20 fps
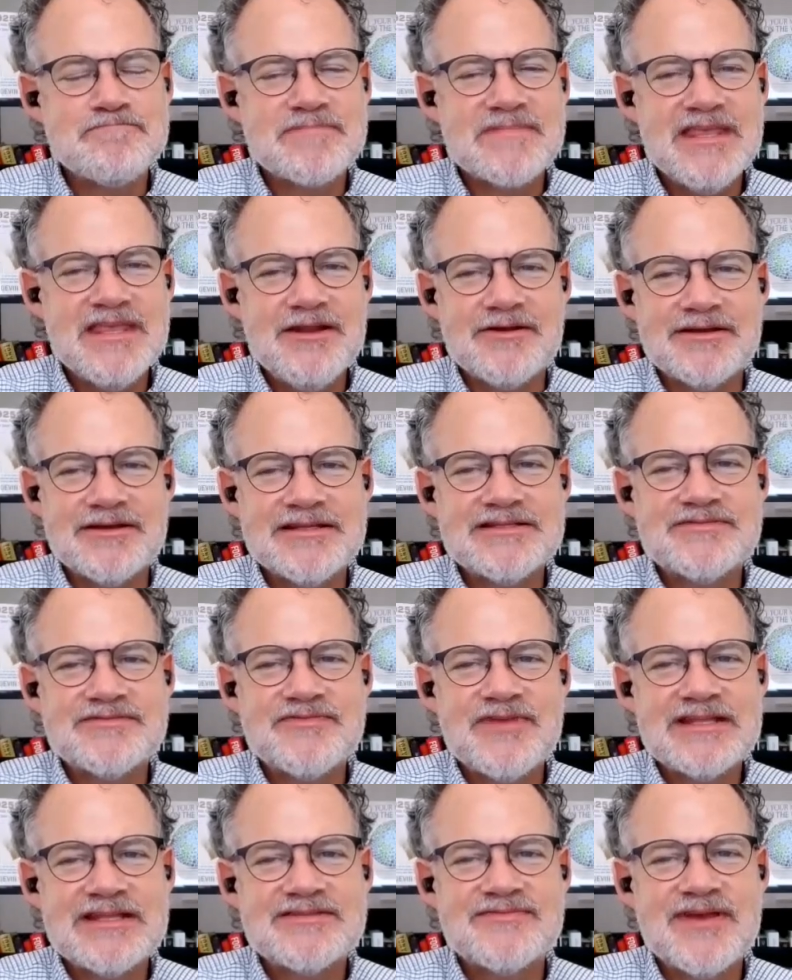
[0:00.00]

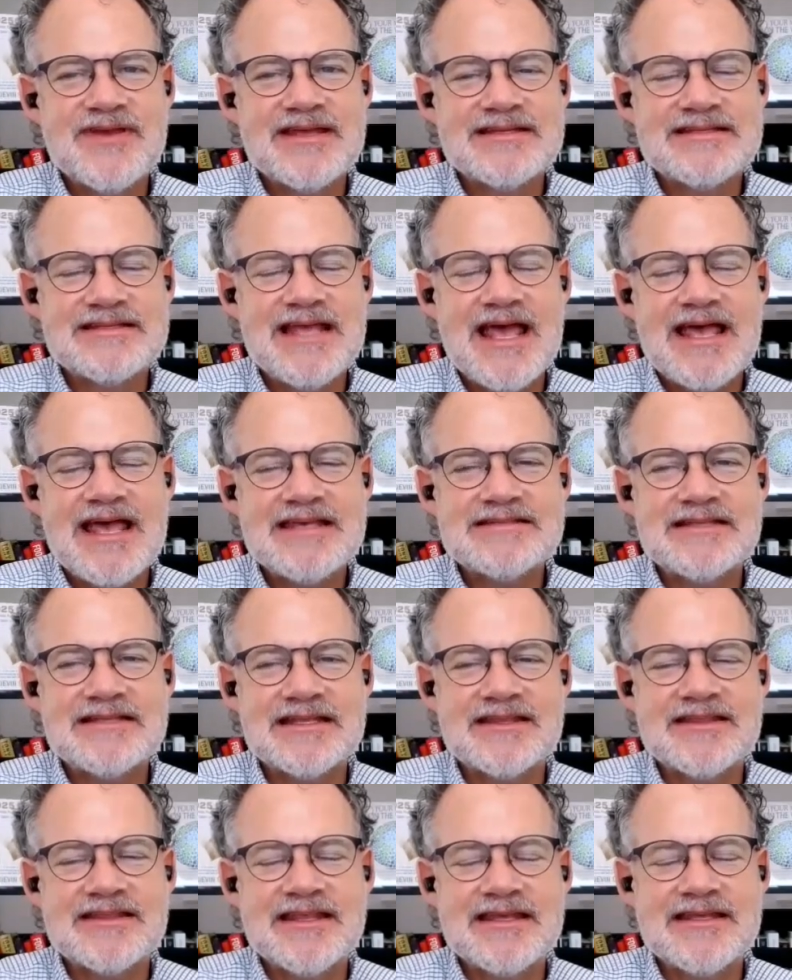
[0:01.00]
it's
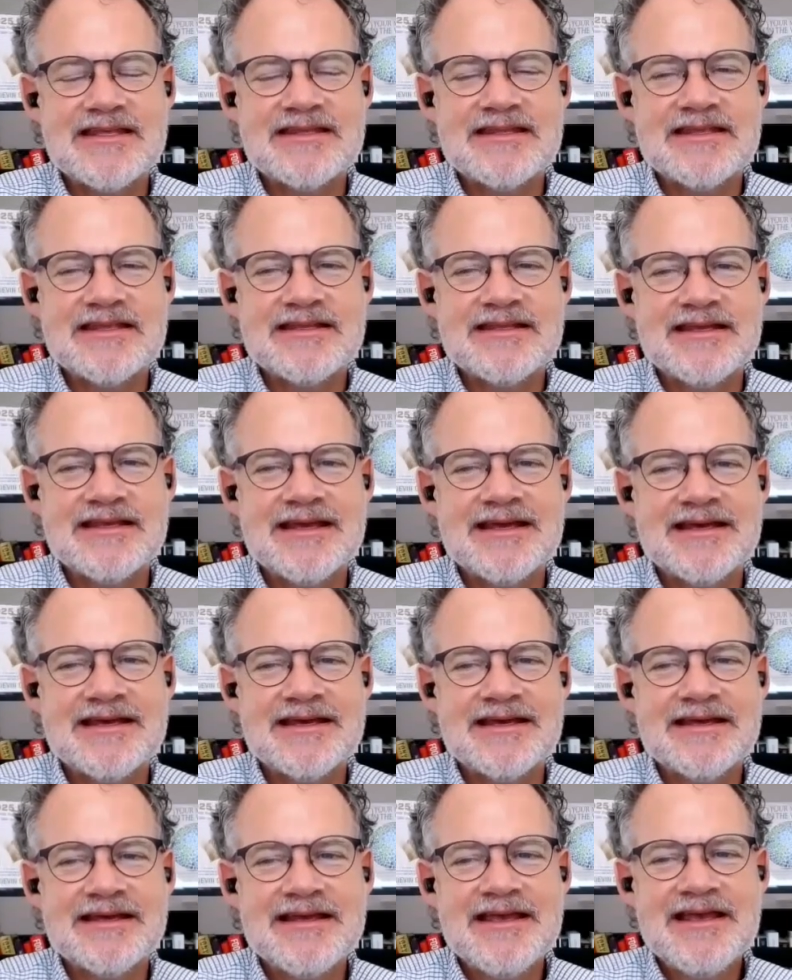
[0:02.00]
fantastic
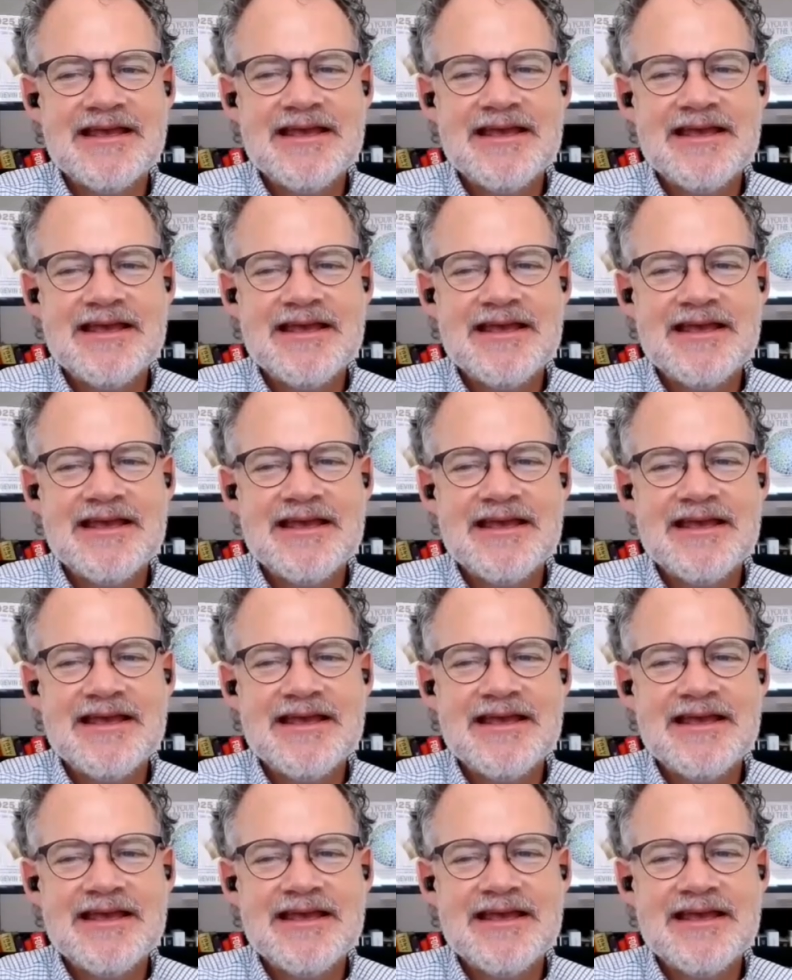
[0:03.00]
that